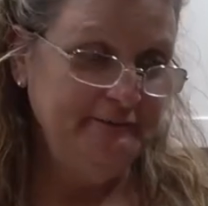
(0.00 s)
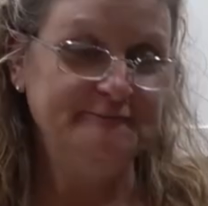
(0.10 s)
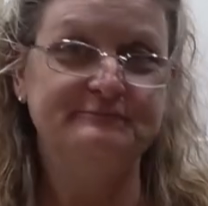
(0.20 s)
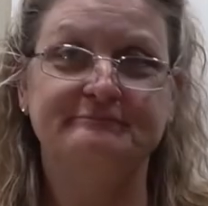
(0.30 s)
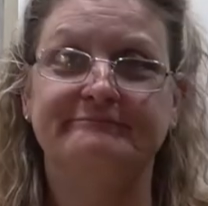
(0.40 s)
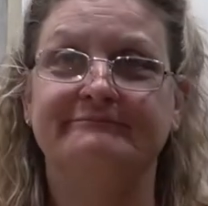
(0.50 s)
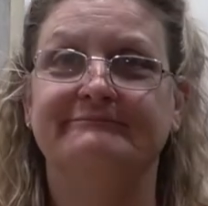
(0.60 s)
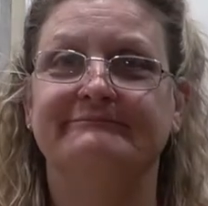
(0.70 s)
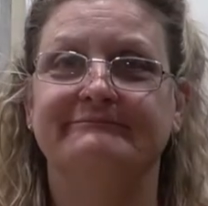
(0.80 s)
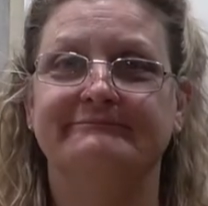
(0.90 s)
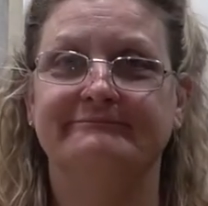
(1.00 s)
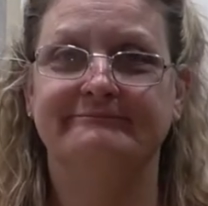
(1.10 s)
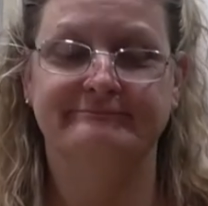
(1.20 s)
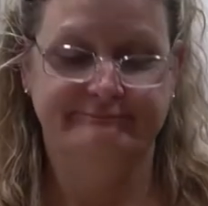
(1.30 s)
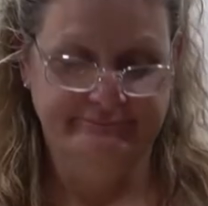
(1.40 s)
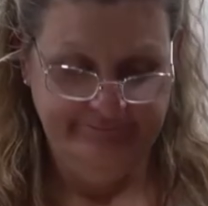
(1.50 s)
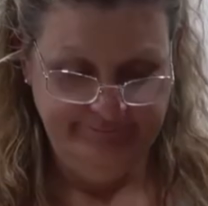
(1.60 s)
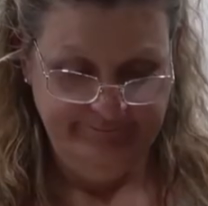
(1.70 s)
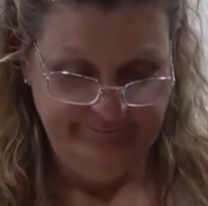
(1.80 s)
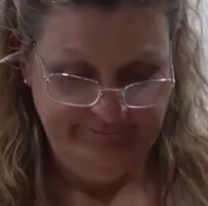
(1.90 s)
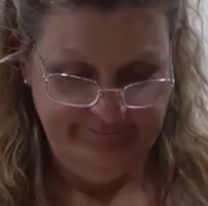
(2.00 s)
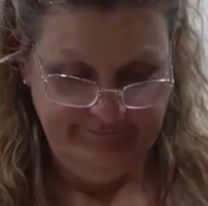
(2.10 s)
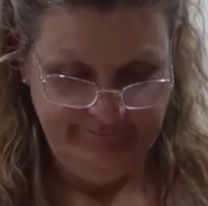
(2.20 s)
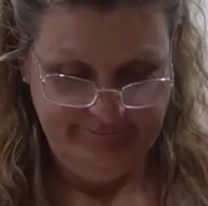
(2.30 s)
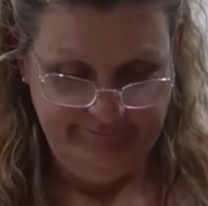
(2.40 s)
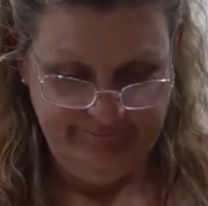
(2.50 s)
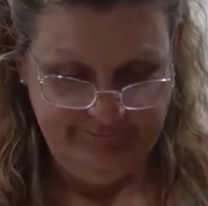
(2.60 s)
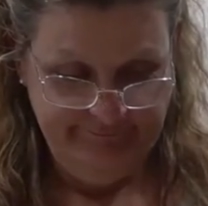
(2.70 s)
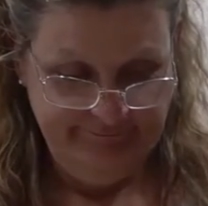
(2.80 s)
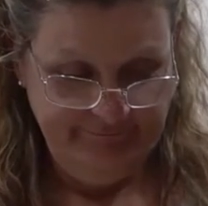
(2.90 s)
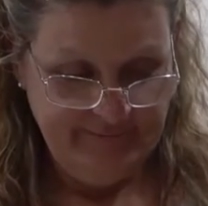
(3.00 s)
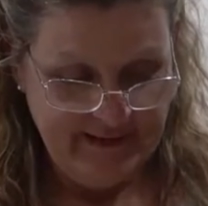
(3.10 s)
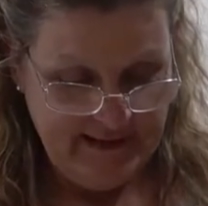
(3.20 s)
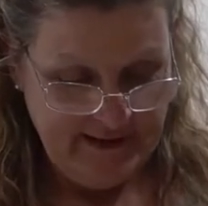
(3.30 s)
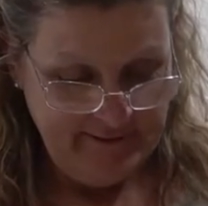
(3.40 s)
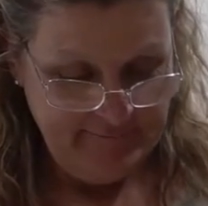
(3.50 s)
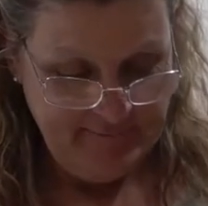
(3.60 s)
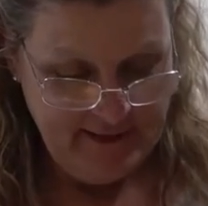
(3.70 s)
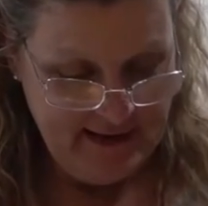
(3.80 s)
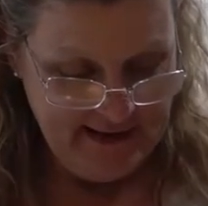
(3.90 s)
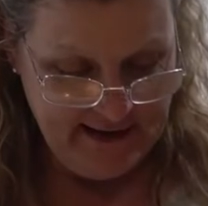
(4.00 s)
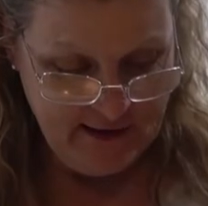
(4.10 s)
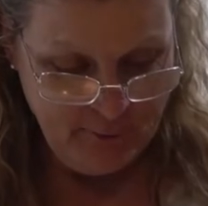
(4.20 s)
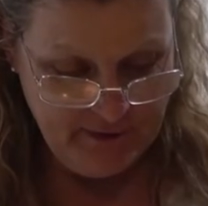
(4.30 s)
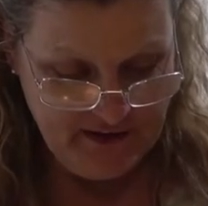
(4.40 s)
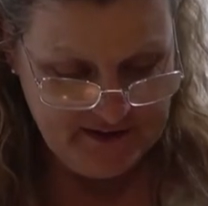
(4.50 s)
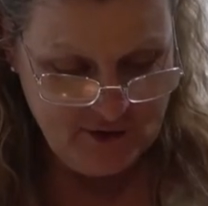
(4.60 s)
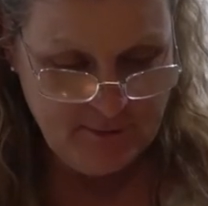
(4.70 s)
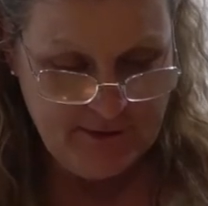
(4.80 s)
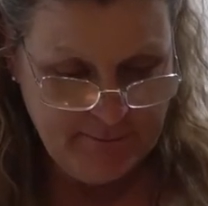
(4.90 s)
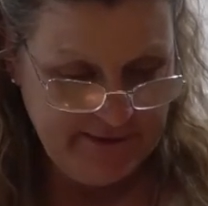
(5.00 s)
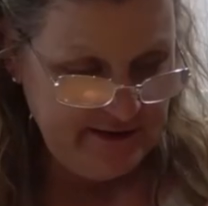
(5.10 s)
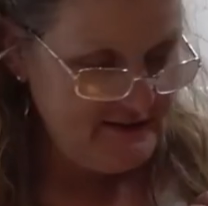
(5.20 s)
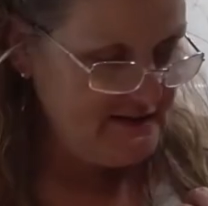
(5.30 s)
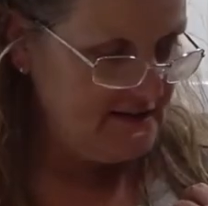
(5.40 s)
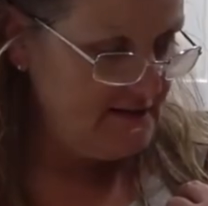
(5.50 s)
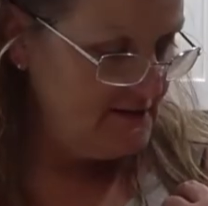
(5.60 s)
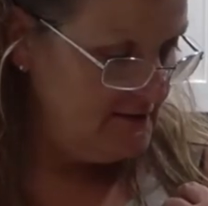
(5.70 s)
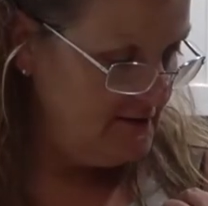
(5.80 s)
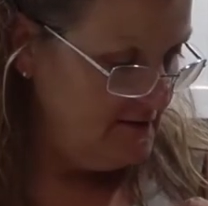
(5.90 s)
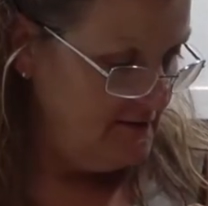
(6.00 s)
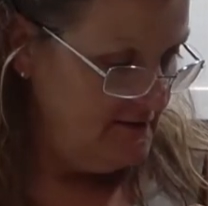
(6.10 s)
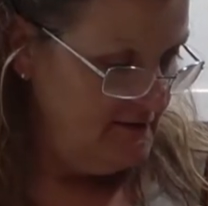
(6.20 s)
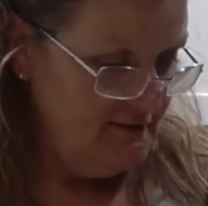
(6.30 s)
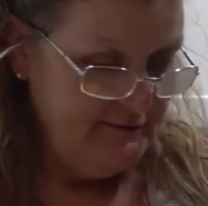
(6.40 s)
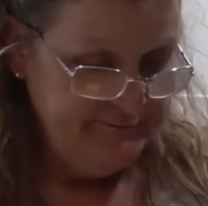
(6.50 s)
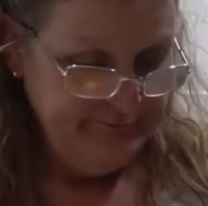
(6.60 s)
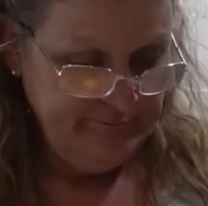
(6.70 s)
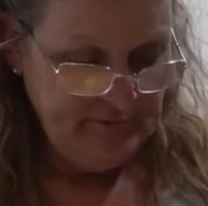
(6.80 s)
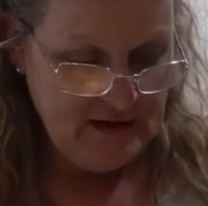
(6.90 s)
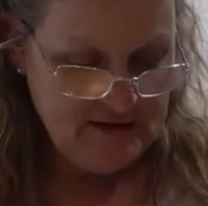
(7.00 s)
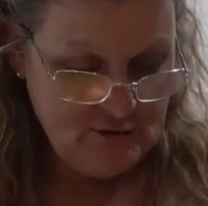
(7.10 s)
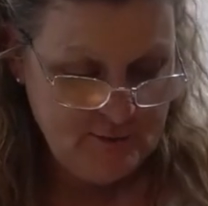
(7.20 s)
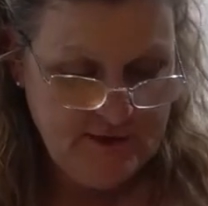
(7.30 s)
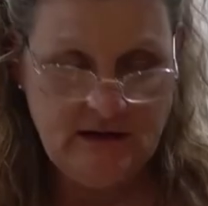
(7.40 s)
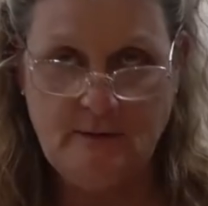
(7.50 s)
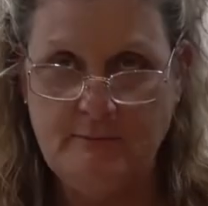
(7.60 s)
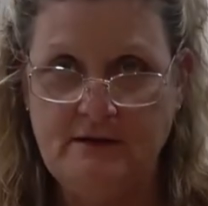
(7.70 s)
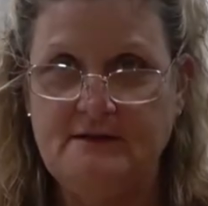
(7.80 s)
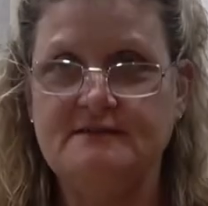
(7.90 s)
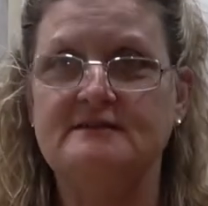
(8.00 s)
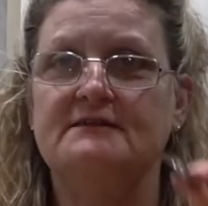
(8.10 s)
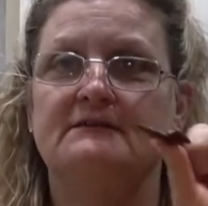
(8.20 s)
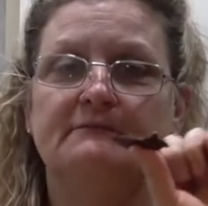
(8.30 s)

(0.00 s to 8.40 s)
She's gonna give it a shot and see what she thinks of him. Okay, a little piece or a big piece? Whichever one you want. I do a medium piece.